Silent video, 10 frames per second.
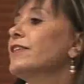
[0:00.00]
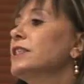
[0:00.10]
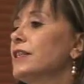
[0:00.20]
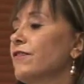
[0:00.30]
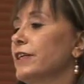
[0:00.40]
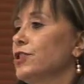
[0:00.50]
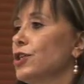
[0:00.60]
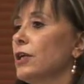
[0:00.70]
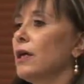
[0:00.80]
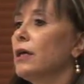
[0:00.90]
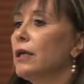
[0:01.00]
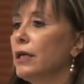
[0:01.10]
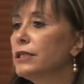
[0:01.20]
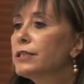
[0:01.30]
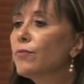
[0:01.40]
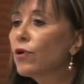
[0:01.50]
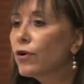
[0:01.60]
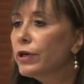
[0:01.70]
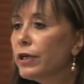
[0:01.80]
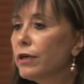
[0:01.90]
the intervention in the
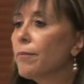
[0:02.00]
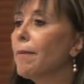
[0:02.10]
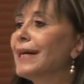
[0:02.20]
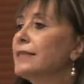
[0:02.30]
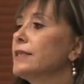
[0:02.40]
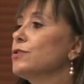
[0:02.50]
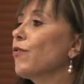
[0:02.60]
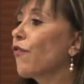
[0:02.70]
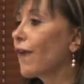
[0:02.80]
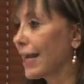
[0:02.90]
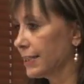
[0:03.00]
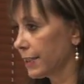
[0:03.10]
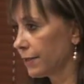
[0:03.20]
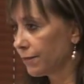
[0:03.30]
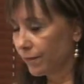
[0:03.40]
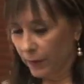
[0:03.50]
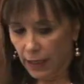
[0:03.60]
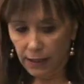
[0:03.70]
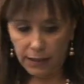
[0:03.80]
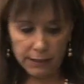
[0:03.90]
morning, Monday to Friday.
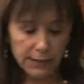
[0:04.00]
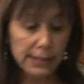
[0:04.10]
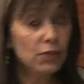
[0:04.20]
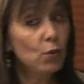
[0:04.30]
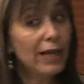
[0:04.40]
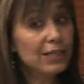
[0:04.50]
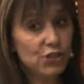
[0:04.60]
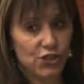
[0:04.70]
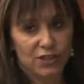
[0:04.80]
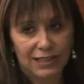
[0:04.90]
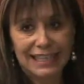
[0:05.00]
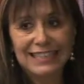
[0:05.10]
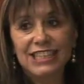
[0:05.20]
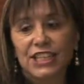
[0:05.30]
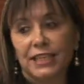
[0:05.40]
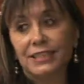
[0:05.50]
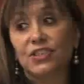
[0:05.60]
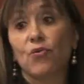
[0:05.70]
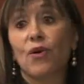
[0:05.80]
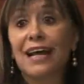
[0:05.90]
Situation that
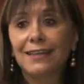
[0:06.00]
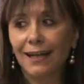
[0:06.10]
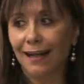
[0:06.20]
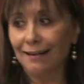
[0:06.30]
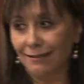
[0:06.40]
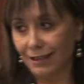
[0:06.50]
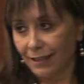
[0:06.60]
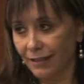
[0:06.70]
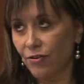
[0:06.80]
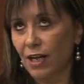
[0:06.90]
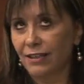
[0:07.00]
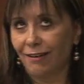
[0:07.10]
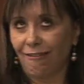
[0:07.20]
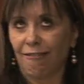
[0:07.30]
changed radically, radic